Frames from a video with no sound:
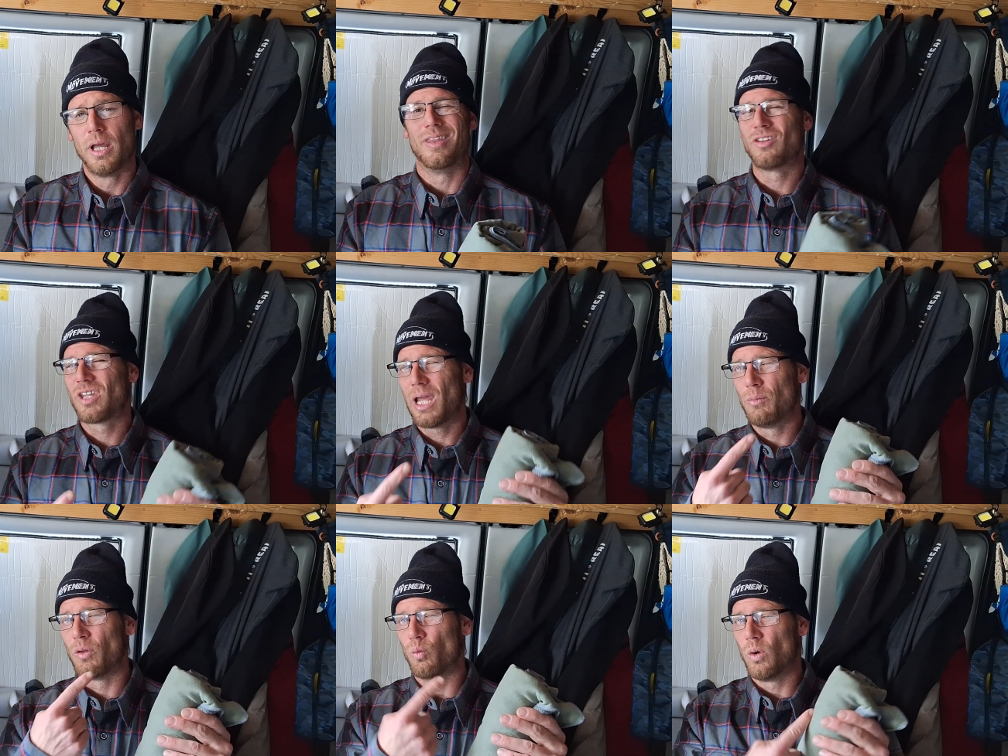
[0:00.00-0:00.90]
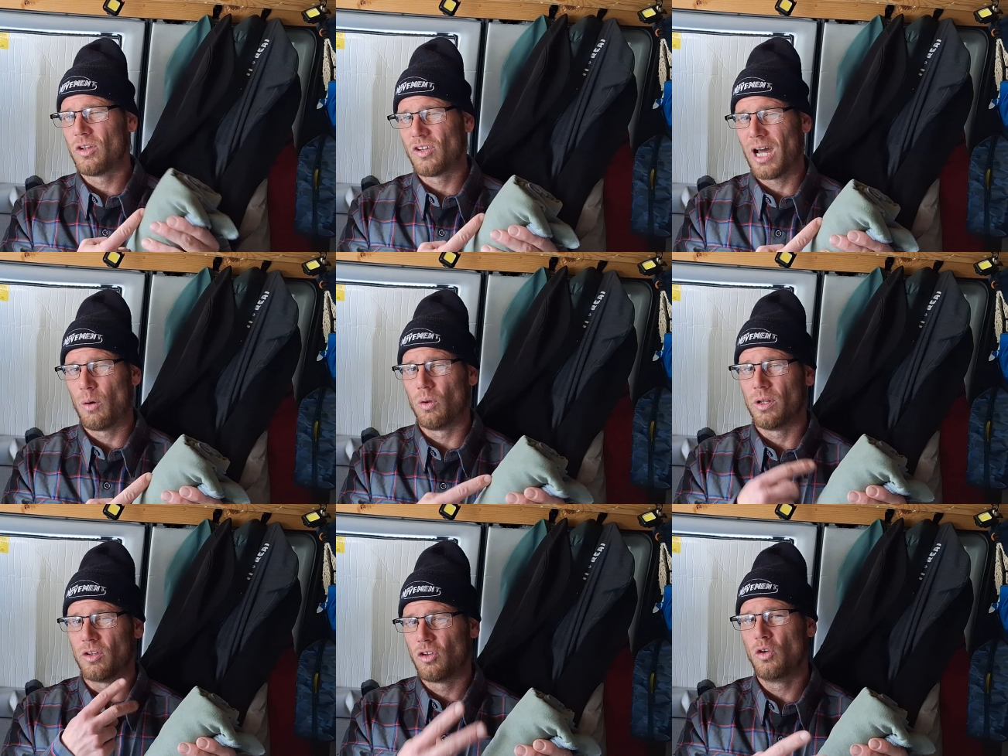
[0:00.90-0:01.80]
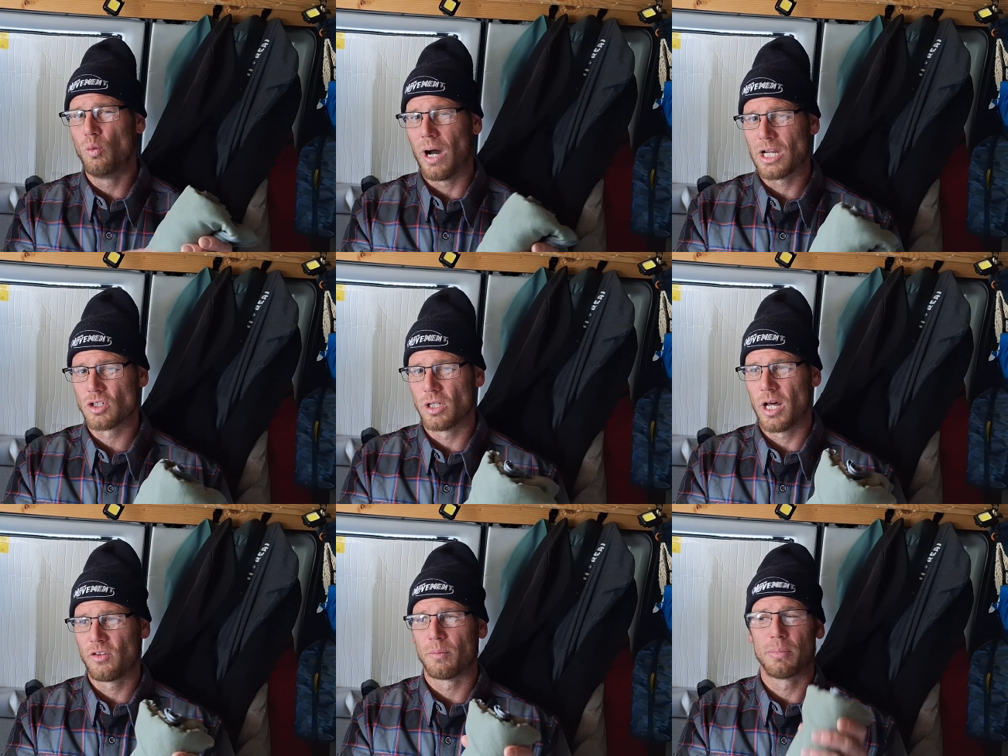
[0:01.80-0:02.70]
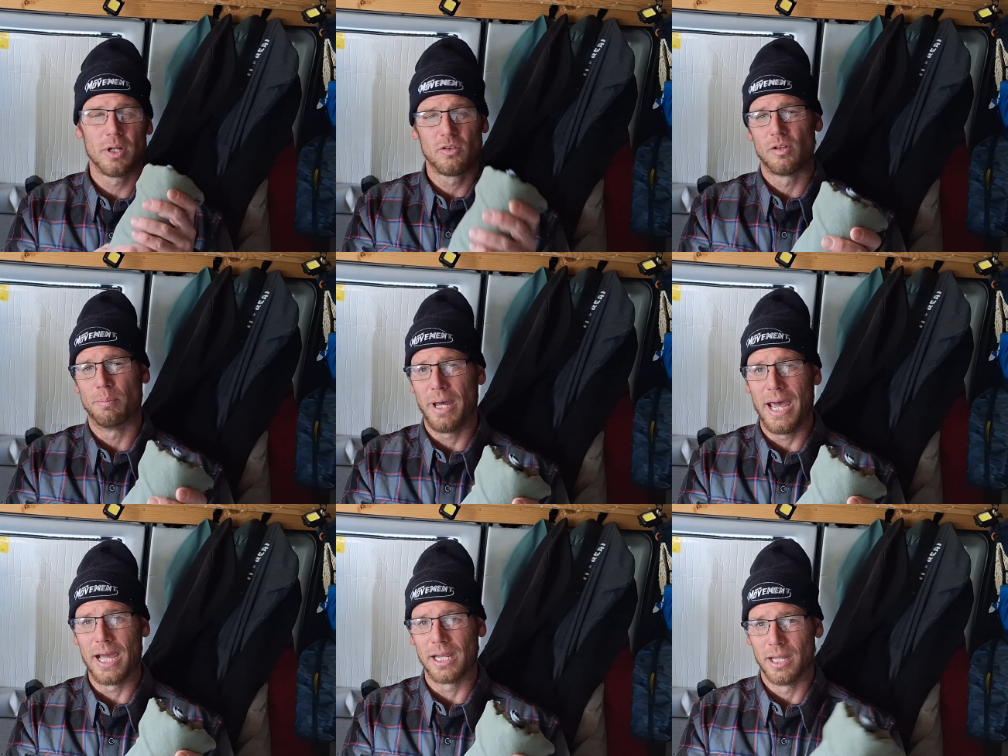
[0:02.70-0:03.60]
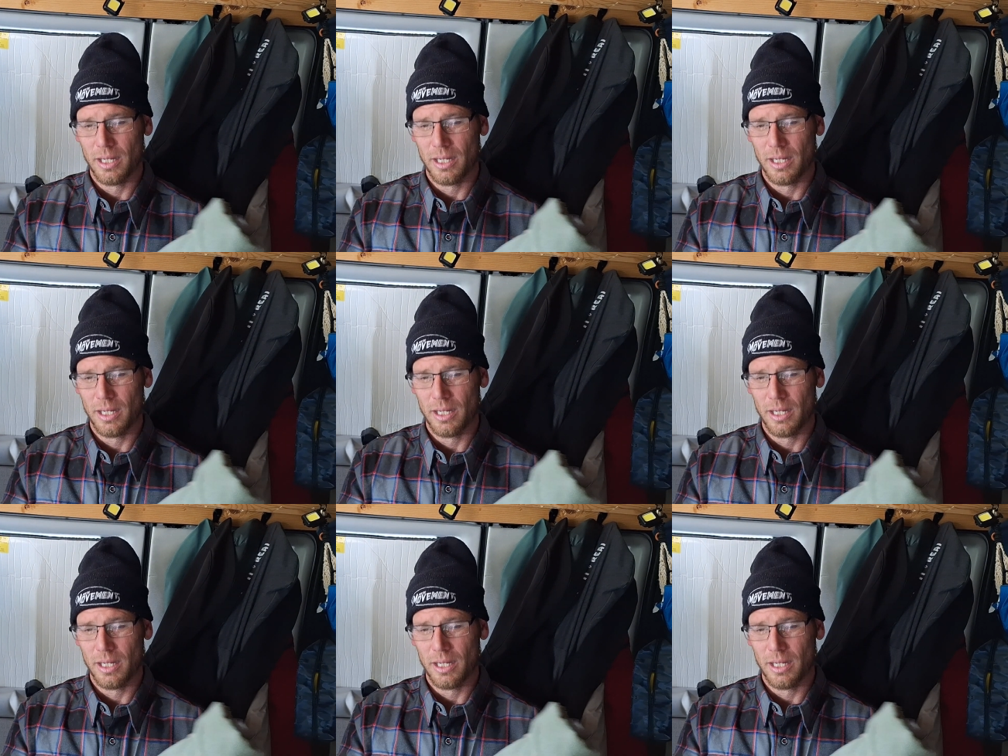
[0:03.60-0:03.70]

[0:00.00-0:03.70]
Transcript: This came with 1 towel and 2 washcloths plus the bag.